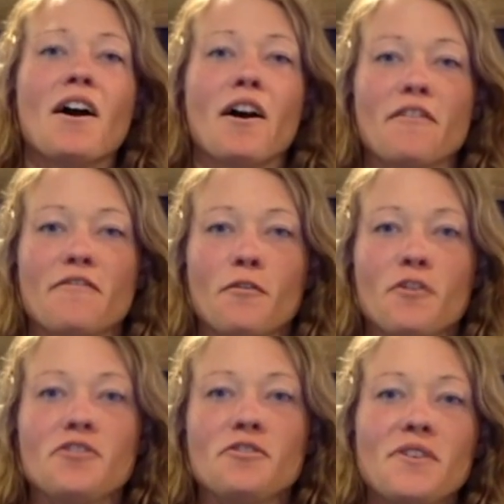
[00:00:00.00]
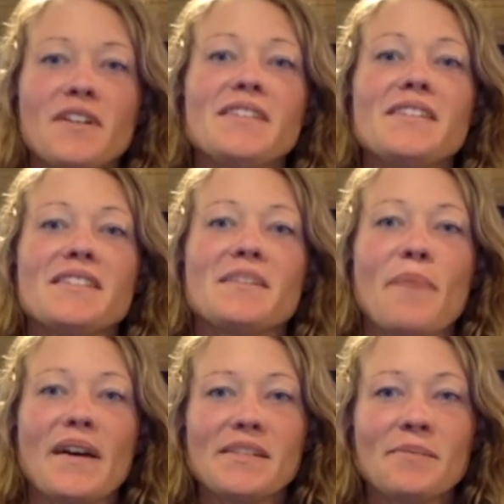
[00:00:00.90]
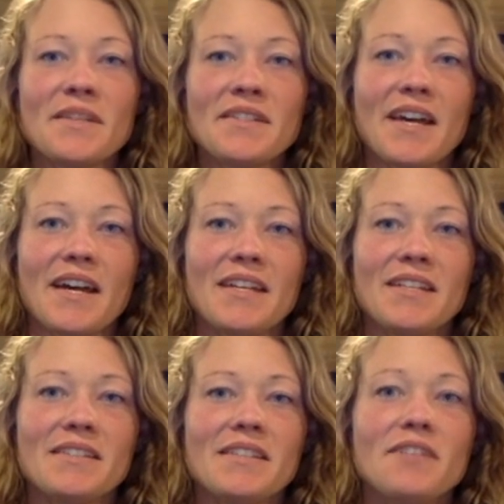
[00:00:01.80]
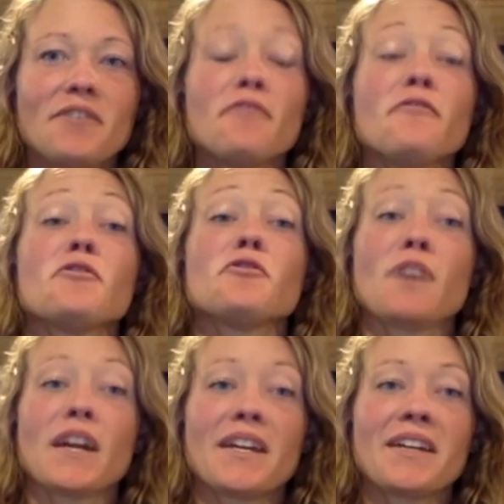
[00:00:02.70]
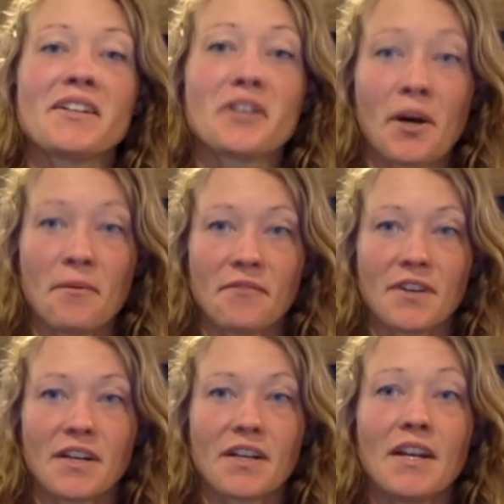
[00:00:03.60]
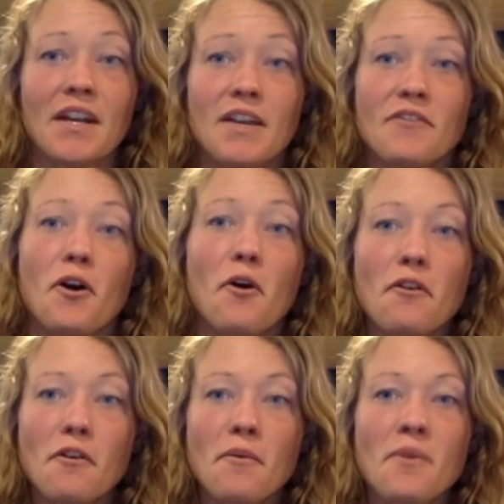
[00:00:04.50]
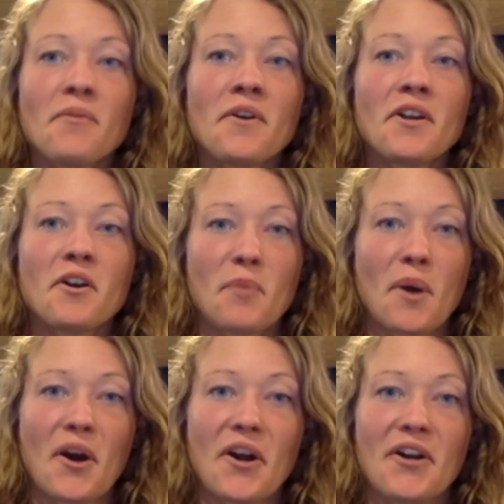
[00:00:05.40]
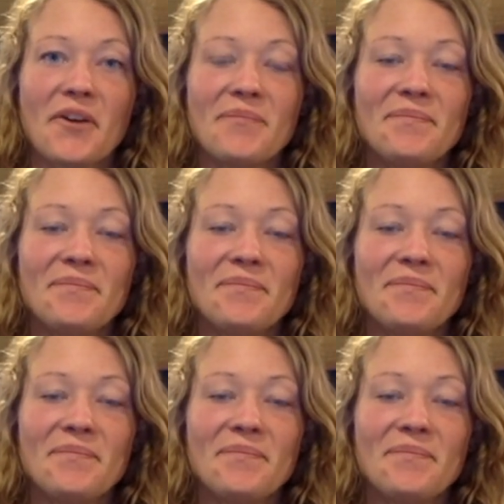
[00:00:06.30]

Our fourth choice is the best men's hiking sandal for trekking and comfort, the HOKA 1-1 Hopara.